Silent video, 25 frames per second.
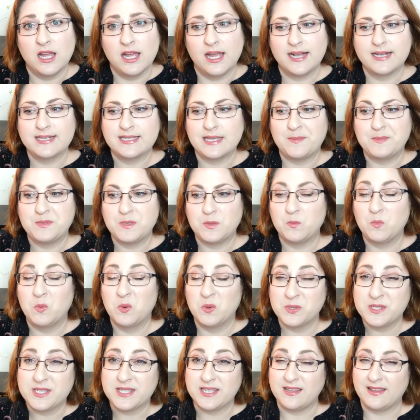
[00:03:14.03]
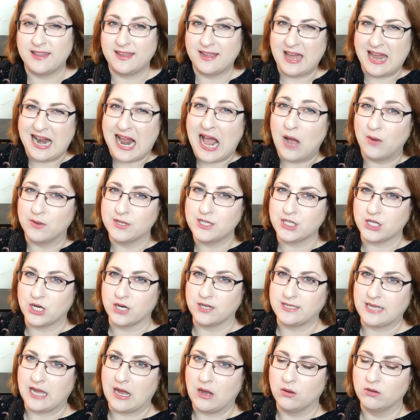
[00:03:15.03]
except mostly like kind of how it
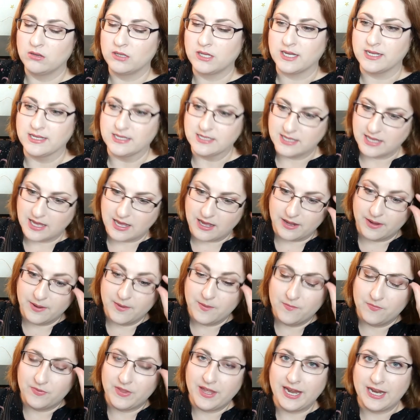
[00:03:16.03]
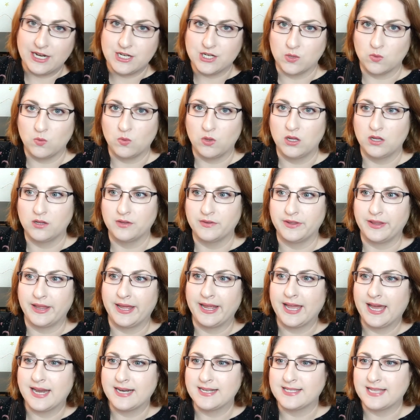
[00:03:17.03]
starts out, because the, the agent will
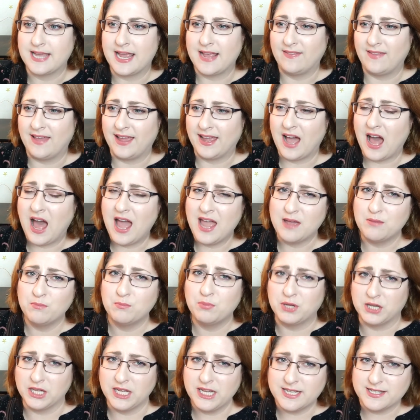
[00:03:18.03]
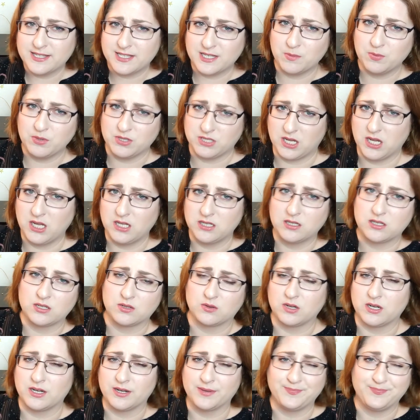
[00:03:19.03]
like kind of say like, I am pleased to present,
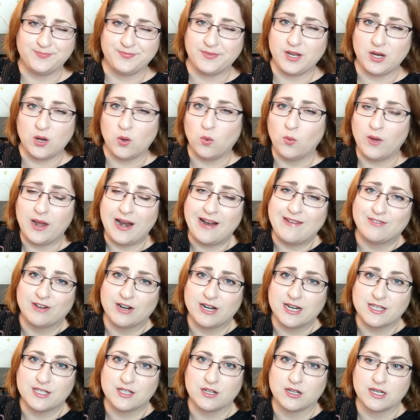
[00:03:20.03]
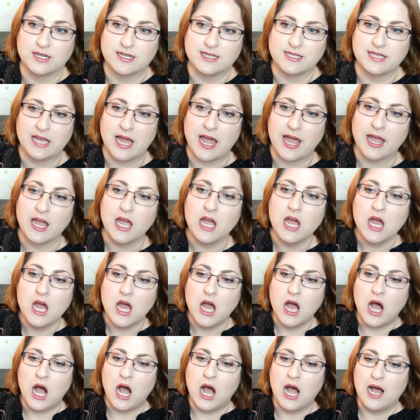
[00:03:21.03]
or, you know, whatever it is they're going to say.
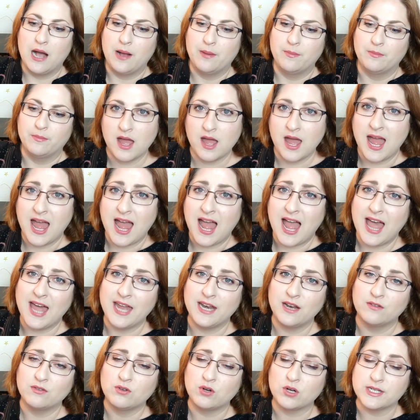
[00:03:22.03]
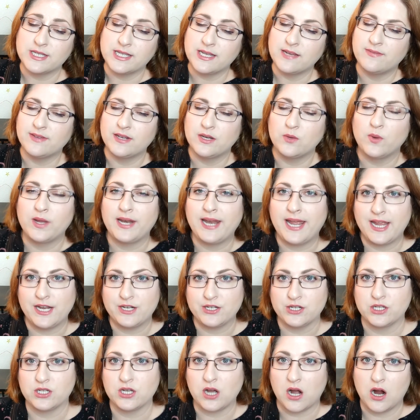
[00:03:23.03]
Um, And of course, even when
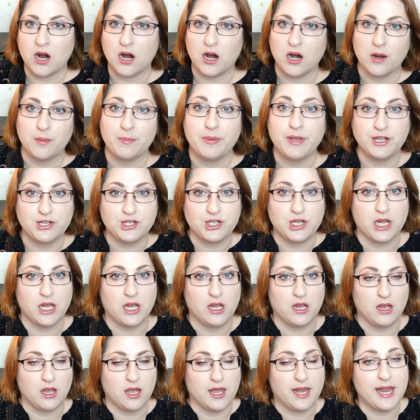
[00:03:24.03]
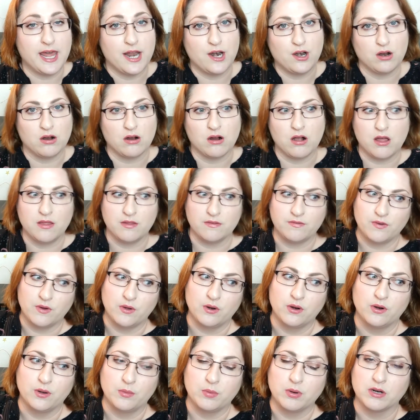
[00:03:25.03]
agents are pitching an editor on the
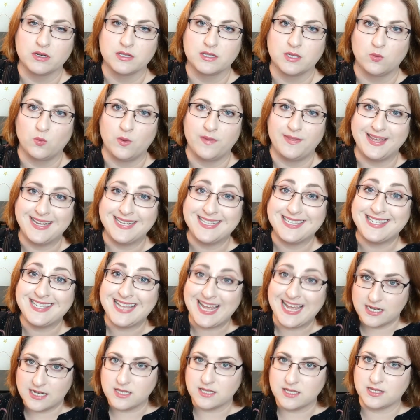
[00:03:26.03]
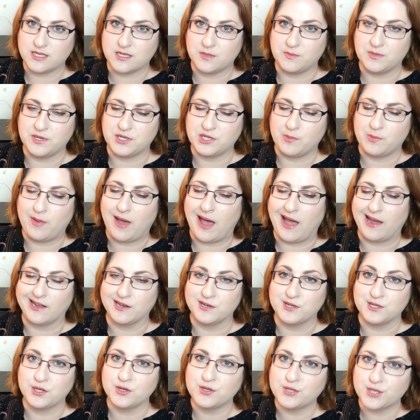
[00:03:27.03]
phone or in person, when they send the submission
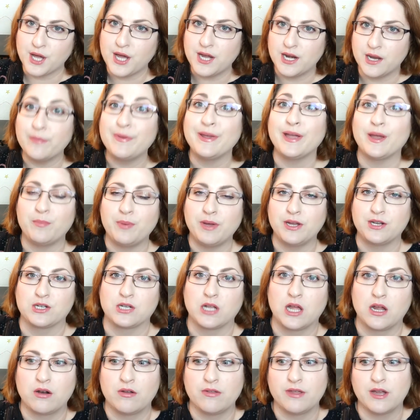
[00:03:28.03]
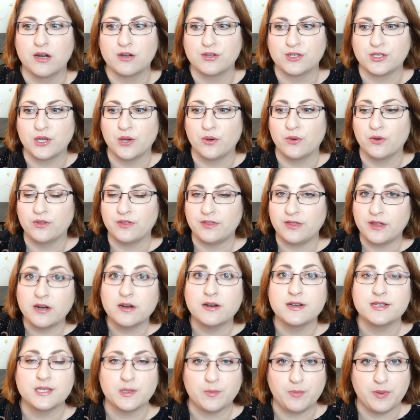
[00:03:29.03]
package, there's going to be a pitch letter there. So there
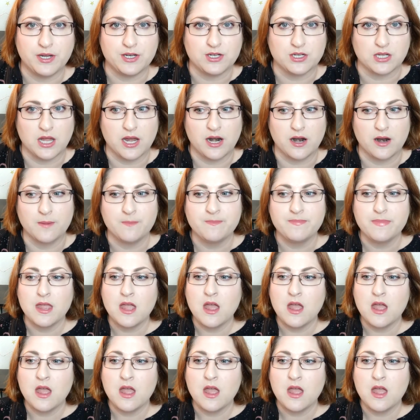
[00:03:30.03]
is a pitch letter.